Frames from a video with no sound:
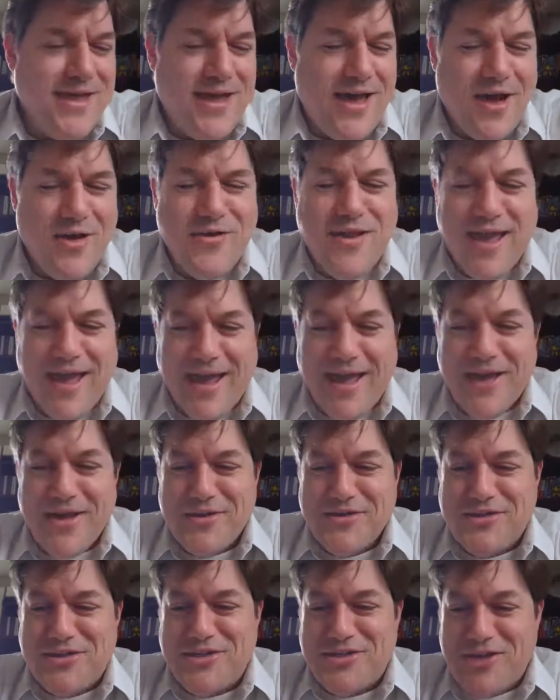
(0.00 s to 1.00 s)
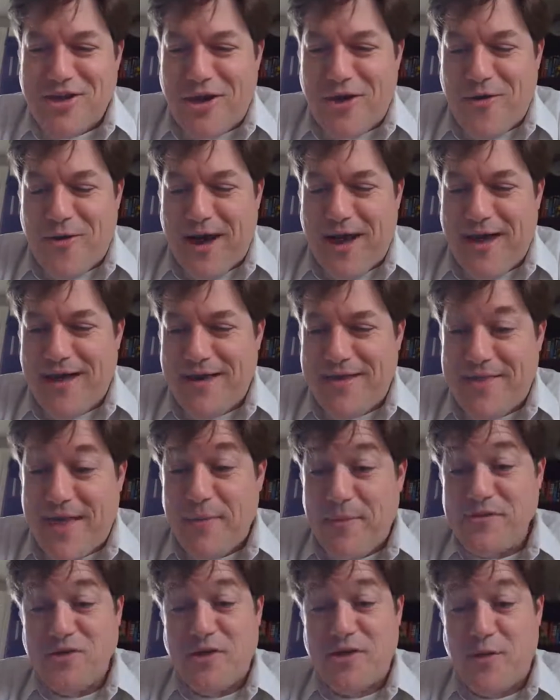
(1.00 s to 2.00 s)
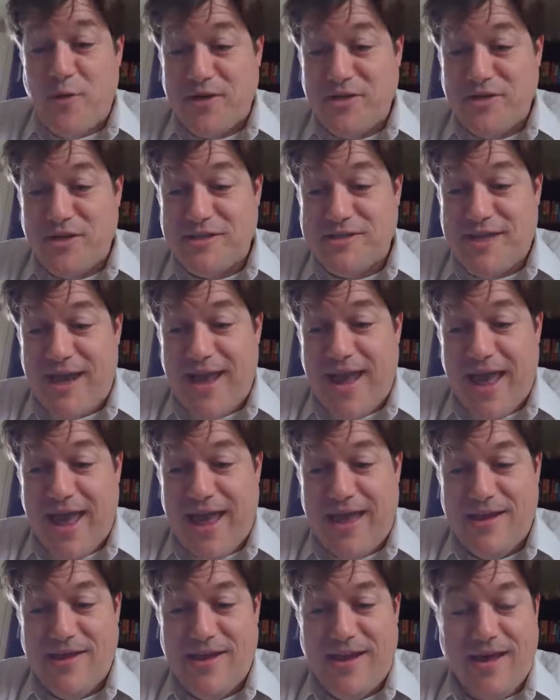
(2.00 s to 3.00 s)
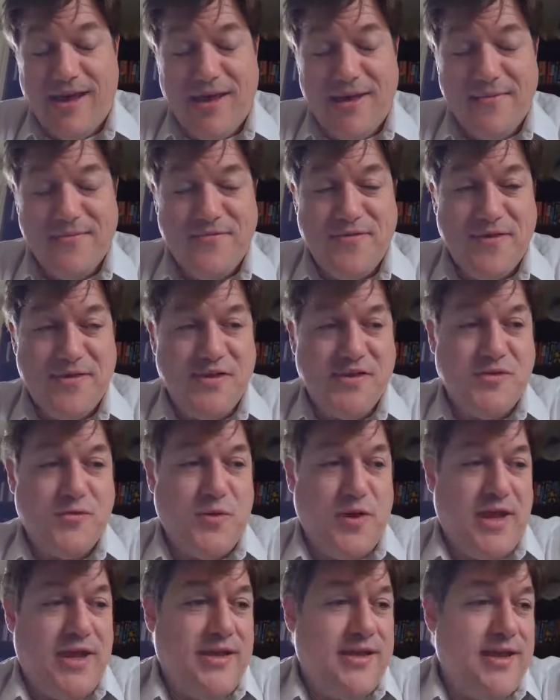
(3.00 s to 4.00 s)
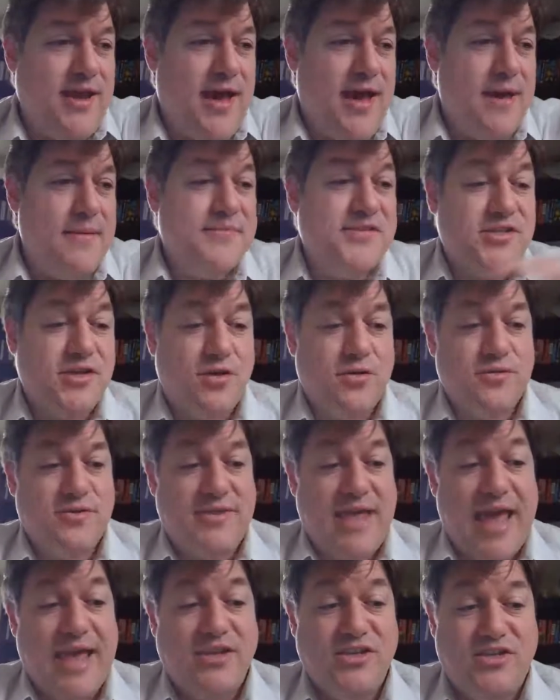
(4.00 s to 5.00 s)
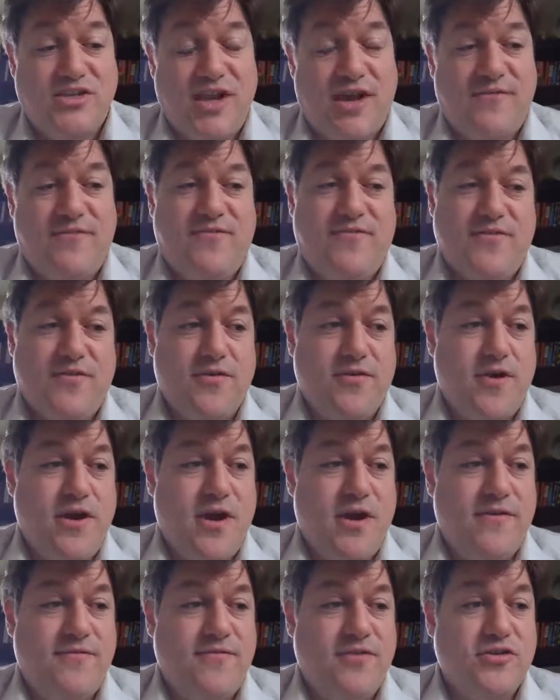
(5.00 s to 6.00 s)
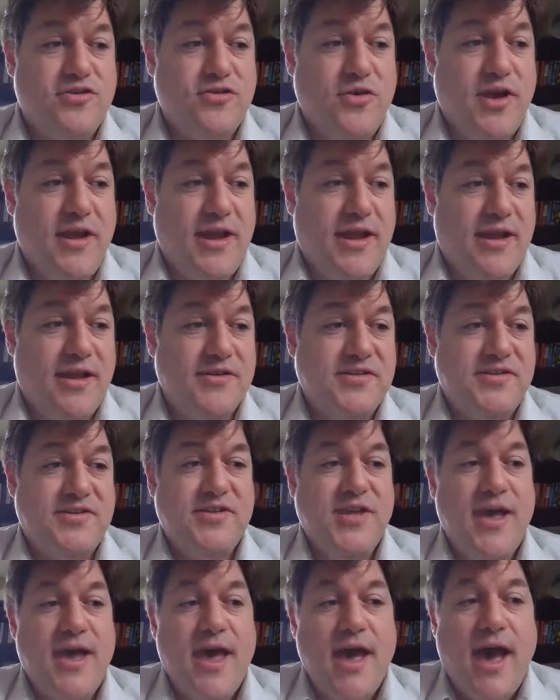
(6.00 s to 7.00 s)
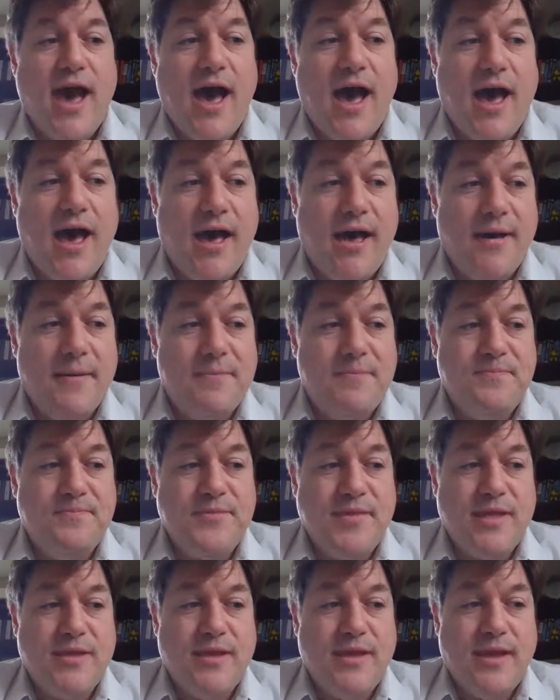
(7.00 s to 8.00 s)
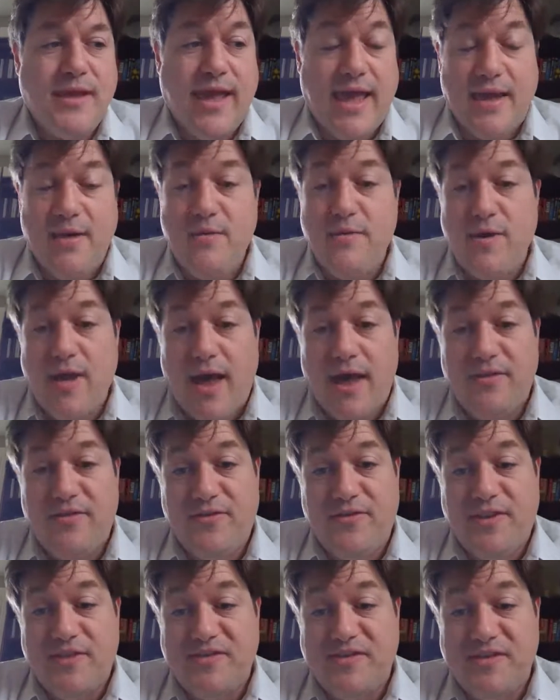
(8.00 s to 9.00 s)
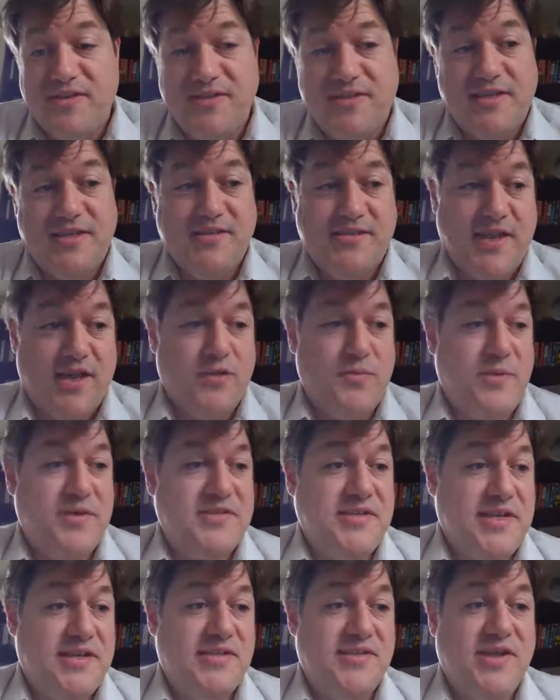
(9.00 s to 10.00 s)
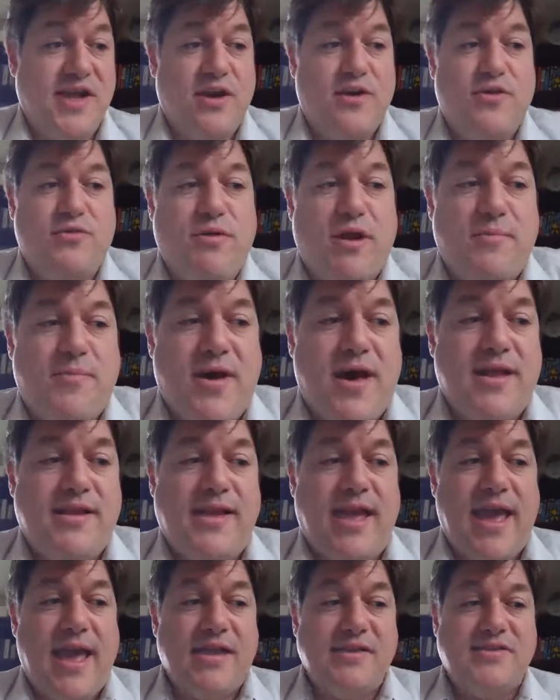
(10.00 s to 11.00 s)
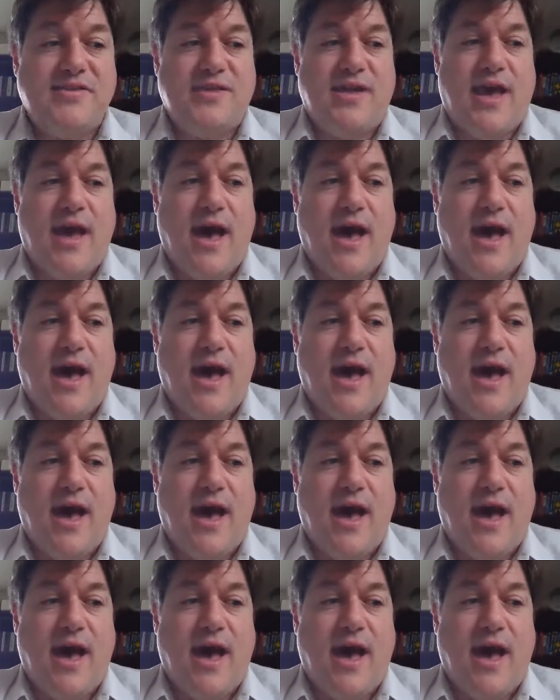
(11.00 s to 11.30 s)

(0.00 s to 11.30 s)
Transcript: Okay, so that was all the questions I had for this week. So thanks, Jeff, for joining us. Again, this is the StealthBits Insider Threat Podcast,